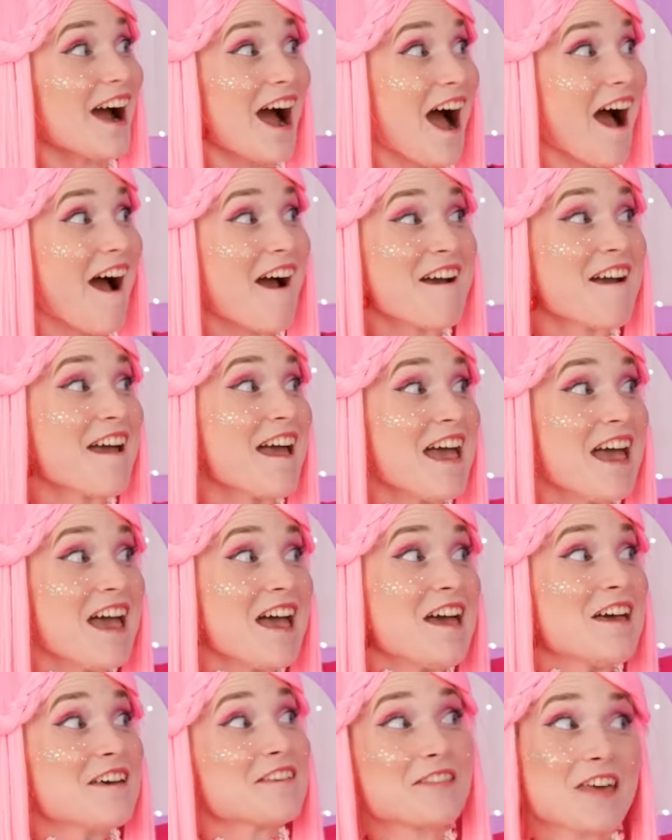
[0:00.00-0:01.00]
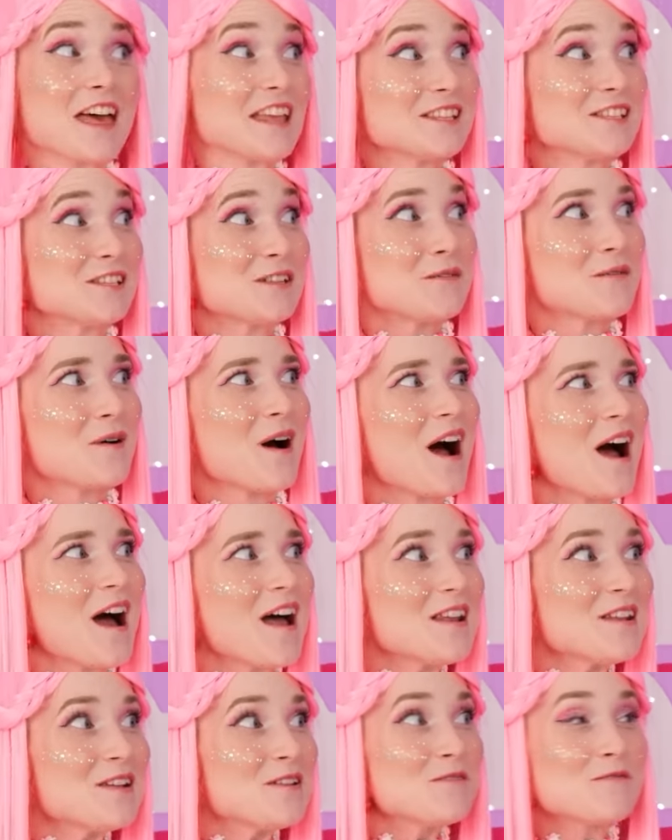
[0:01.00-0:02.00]
Ha! That's the
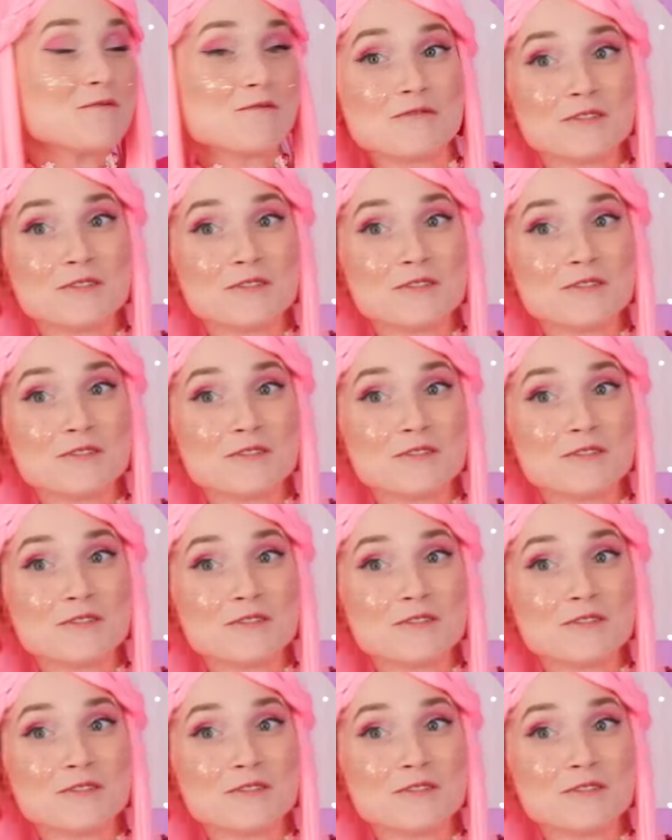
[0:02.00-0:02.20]
one!